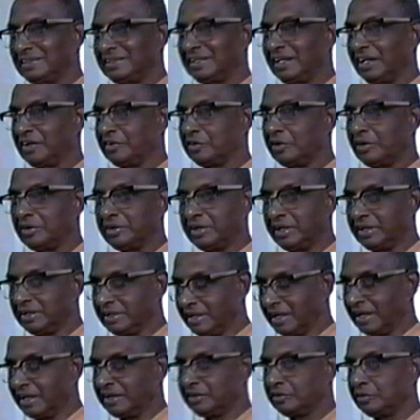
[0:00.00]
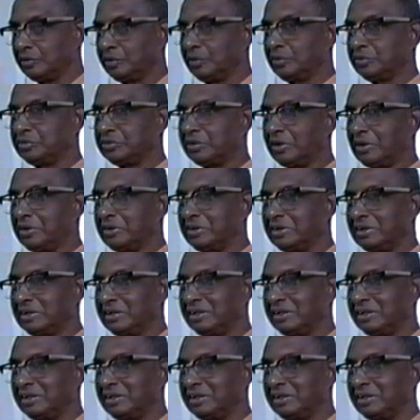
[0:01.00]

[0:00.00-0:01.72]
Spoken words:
It's not that gun who shot.